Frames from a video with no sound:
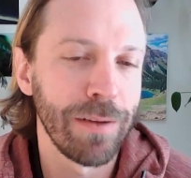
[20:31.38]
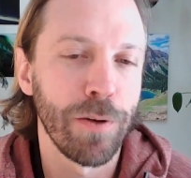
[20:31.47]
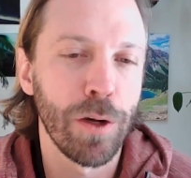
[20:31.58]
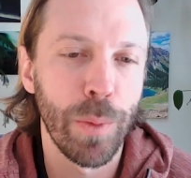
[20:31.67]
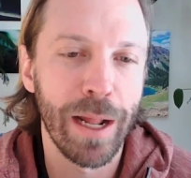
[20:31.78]

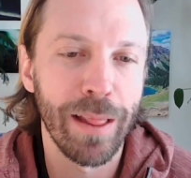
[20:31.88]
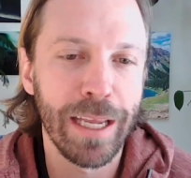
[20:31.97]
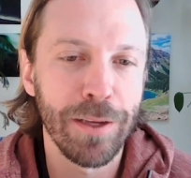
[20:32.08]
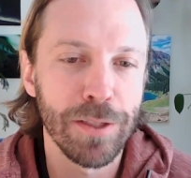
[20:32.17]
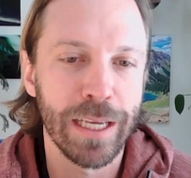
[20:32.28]
difficult, but I
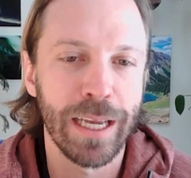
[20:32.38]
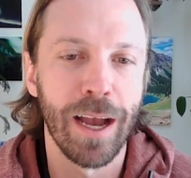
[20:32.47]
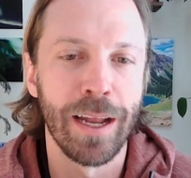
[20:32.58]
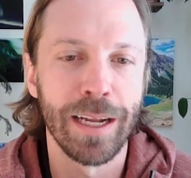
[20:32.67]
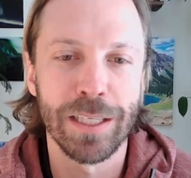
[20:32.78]
like using
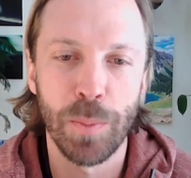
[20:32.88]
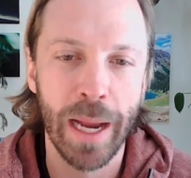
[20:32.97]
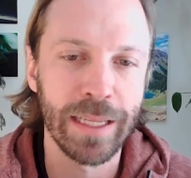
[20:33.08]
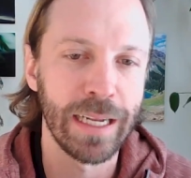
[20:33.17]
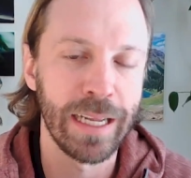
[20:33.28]

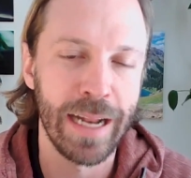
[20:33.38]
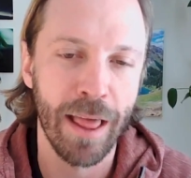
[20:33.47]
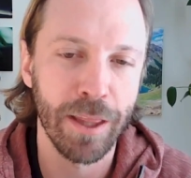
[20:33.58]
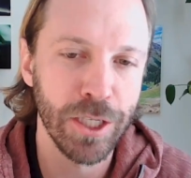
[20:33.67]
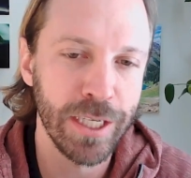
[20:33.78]
unexpected
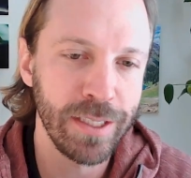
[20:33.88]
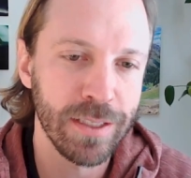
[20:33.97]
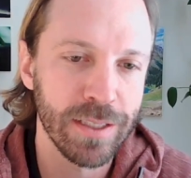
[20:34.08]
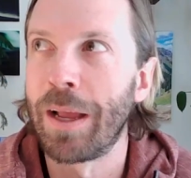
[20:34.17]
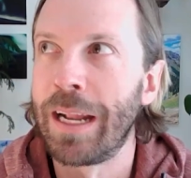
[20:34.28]

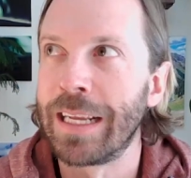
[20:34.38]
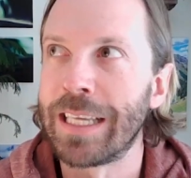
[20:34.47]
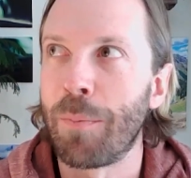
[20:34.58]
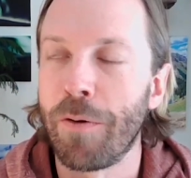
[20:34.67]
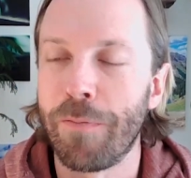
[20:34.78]
analogies. An
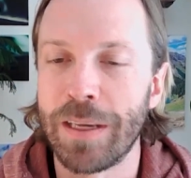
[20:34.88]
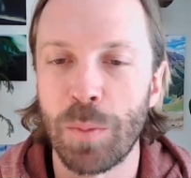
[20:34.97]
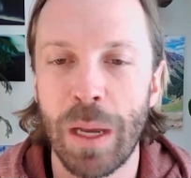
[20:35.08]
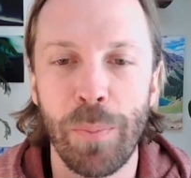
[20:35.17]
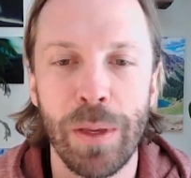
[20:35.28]
example of
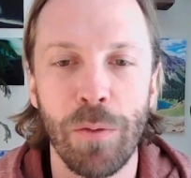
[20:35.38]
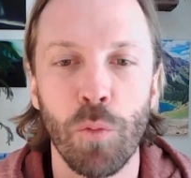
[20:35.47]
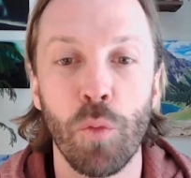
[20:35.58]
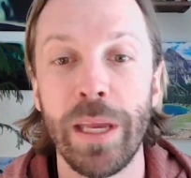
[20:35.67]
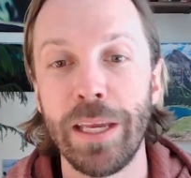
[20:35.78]
this might be
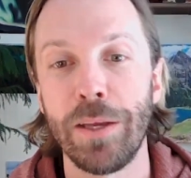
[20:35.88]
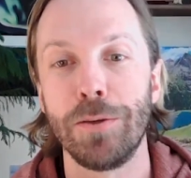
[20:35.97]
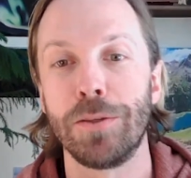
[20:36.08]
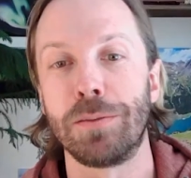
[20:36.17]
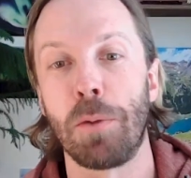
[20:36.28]
we
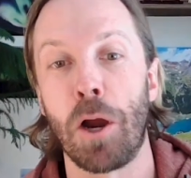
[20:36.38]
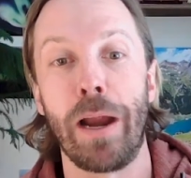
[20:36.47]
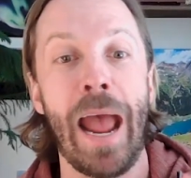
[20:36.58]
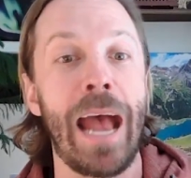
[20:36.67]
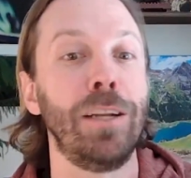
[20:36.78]
use
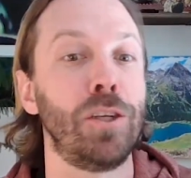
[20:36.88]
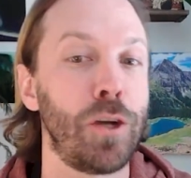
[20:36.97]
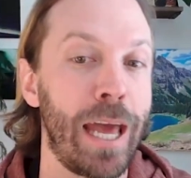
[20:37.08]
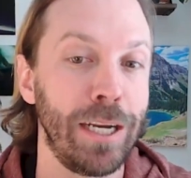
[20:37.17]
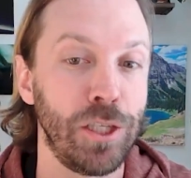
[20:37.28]
our ad
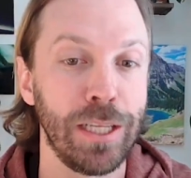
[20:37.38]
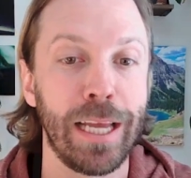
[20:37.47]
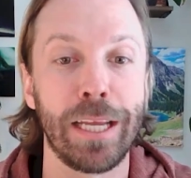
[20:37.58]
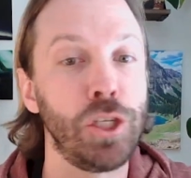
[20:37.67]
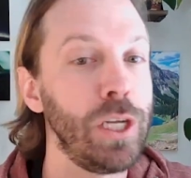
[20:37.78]
strategy
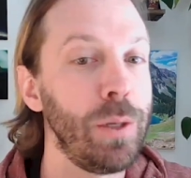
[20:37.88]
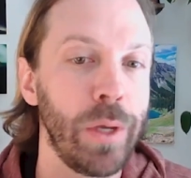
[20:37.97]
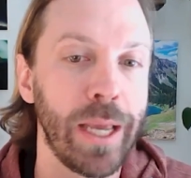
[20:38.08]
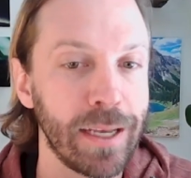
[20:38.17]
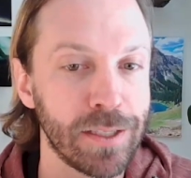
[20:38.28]
like a
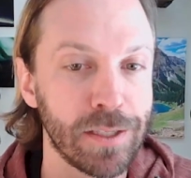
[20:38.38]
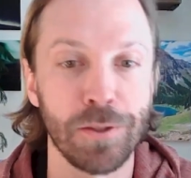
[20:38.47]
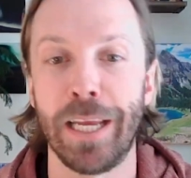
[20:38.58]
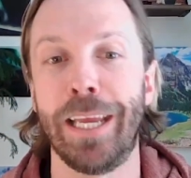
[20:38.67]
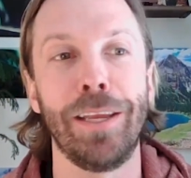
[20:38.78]
GPS, so
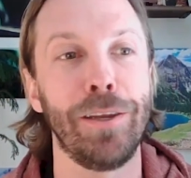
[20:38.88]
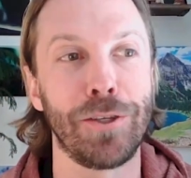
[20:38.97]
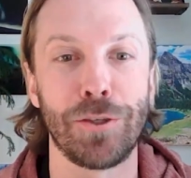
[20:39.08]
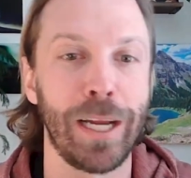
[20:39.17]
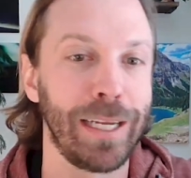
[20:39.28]
taking you
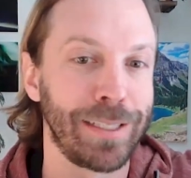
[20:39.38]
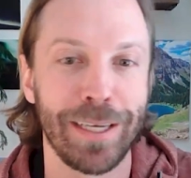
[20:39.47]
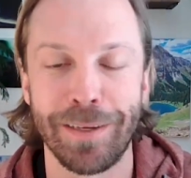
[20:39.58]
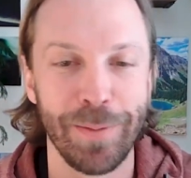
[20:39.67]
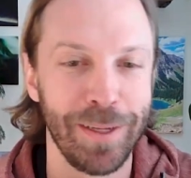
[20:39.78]
straight
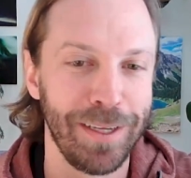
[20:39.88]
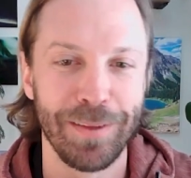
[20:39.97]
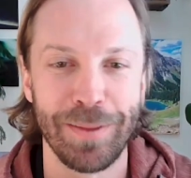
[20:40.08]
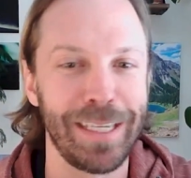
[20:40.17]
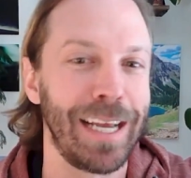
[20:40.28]
to
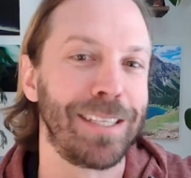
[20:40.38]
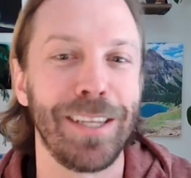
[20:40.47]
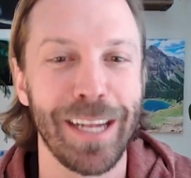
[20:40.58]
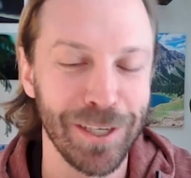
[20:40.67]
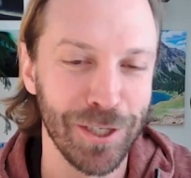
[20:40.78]
the
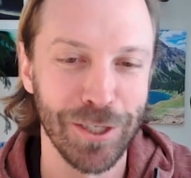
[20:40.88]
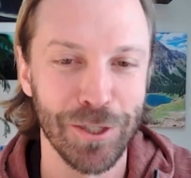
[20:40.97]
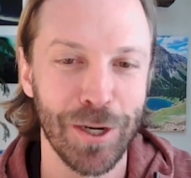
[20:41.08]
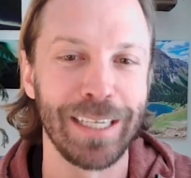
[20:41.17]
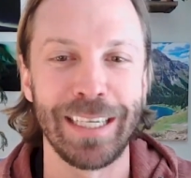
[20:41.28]
destination you're
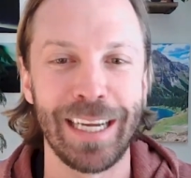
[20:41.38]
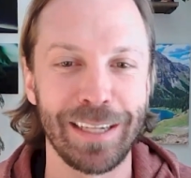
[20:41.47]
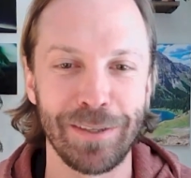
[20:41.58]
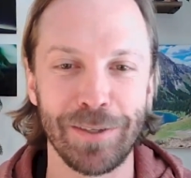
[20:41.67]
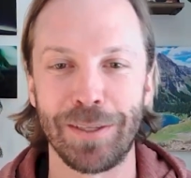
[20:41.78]
trying to
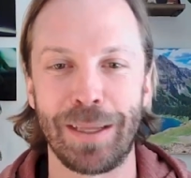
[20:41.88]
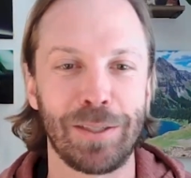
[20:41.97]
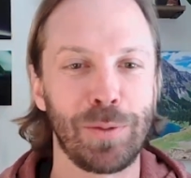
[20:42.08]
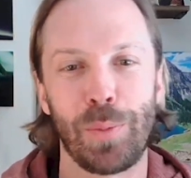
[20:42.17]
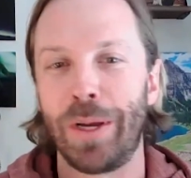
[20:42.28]
get to. So like
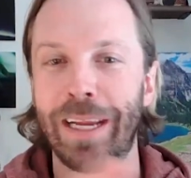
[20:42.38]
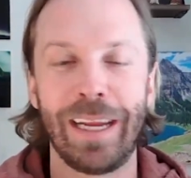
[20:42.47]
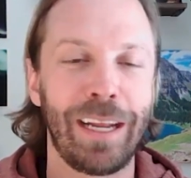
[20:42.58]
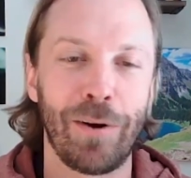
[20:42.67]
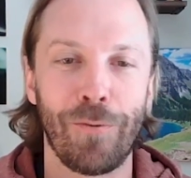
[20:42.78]
just
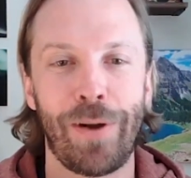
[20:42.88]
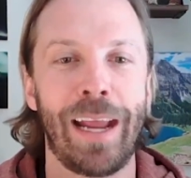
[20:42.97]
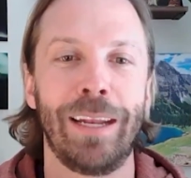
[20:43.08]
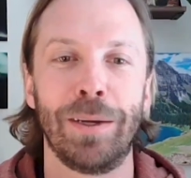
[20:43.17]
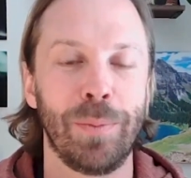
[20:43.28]
bringing in a
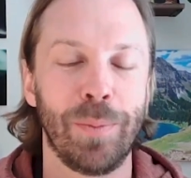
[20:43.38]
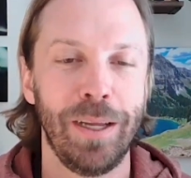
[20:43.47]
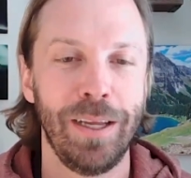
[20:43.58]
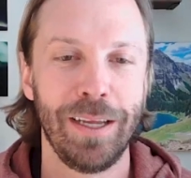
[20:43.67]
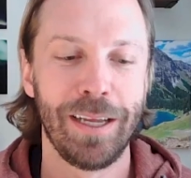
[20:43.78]
random
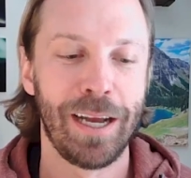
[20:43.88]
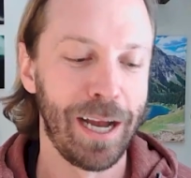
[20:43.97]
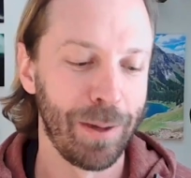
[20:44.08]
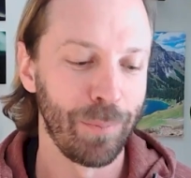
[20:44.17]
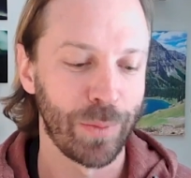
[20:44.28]

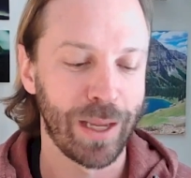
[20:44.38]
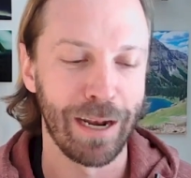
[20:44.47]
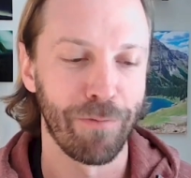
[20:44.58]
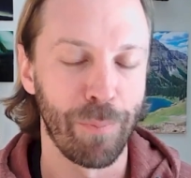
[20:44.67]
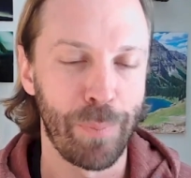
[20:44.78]

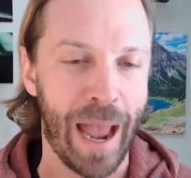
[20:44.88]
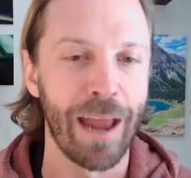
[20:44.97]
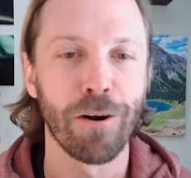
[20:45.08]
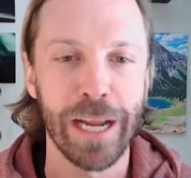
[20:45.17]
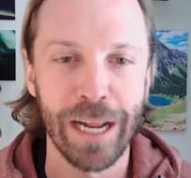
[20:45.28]
kind of
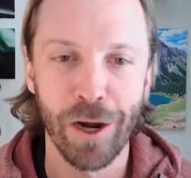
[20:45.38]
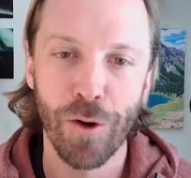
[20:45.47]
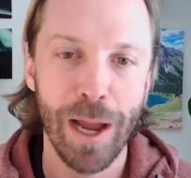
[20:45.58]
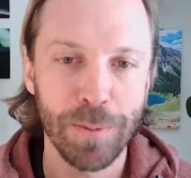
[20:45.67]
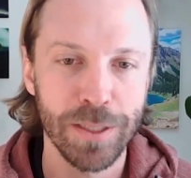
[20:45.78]
pattern
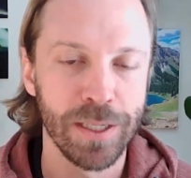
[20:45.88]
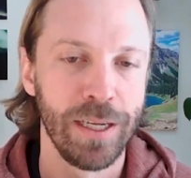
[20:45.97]
interrupt